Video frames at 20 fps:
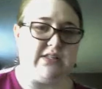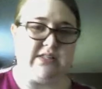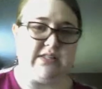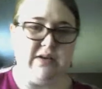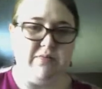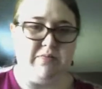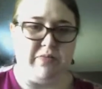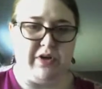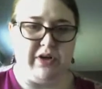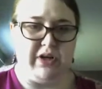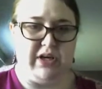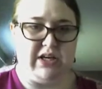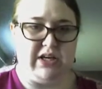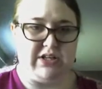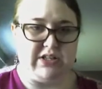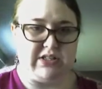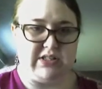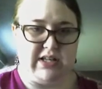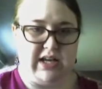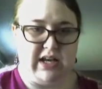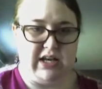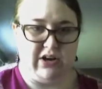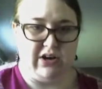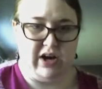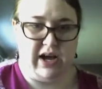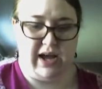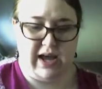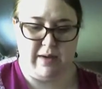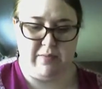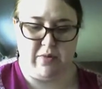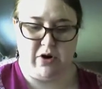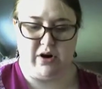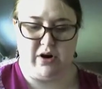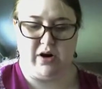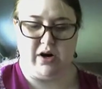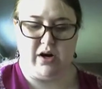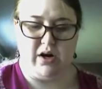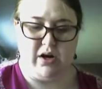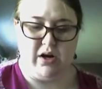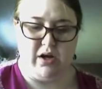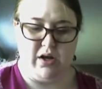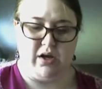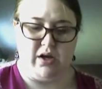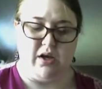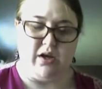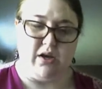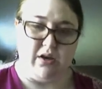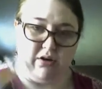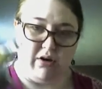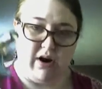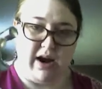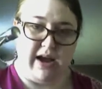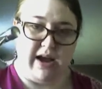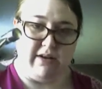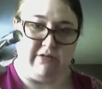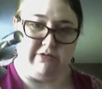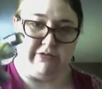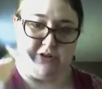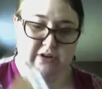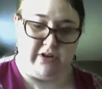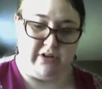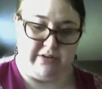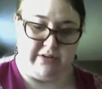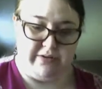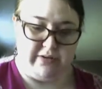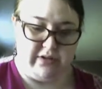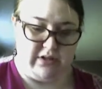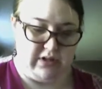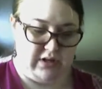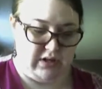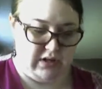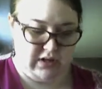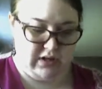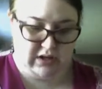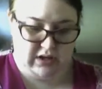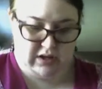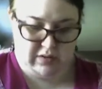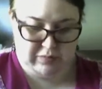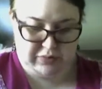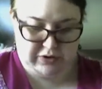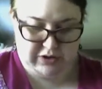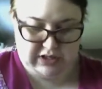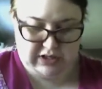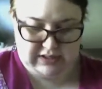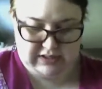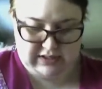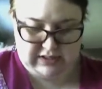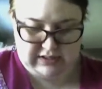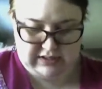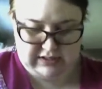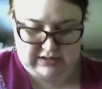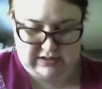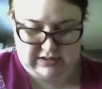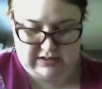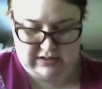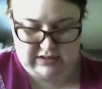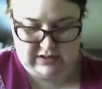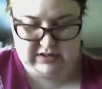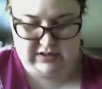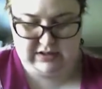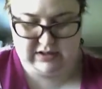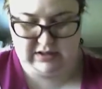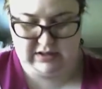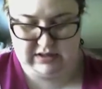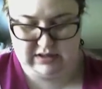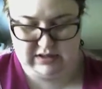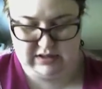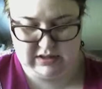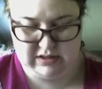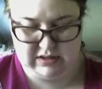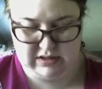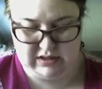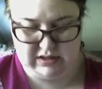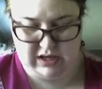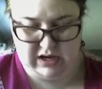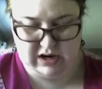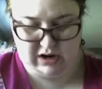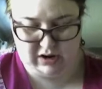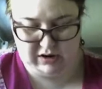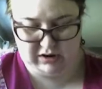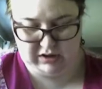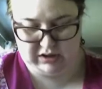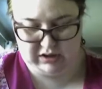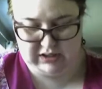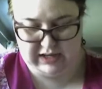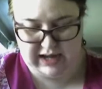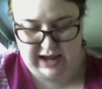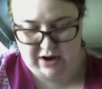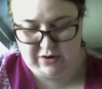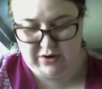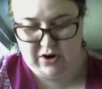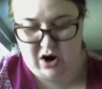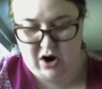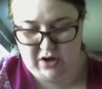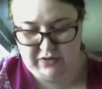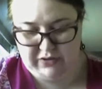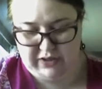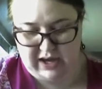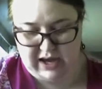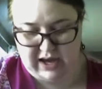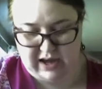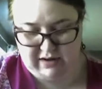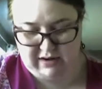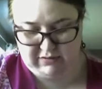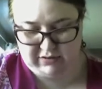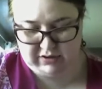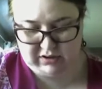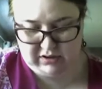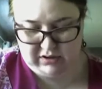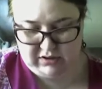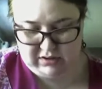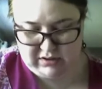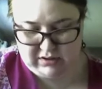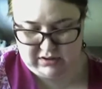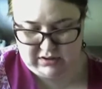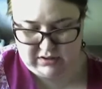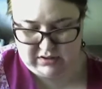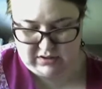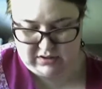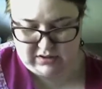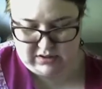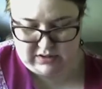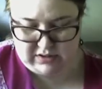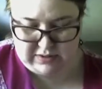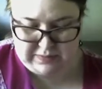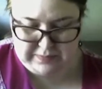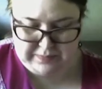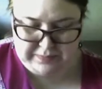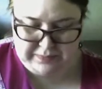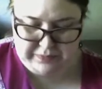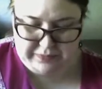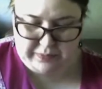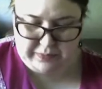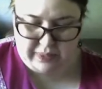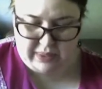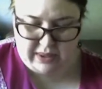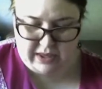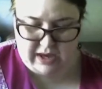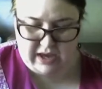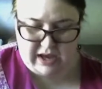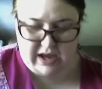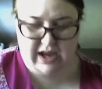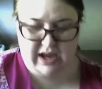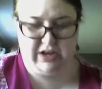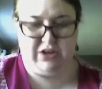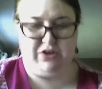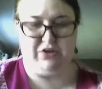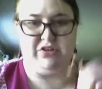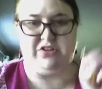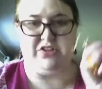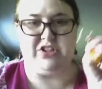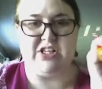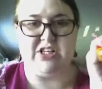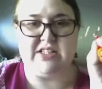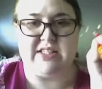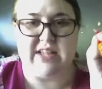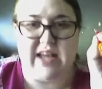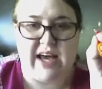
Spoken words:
they call work harden it, which is simple. You just take your hammer, your anvil, you put the ear hook down on the anvil,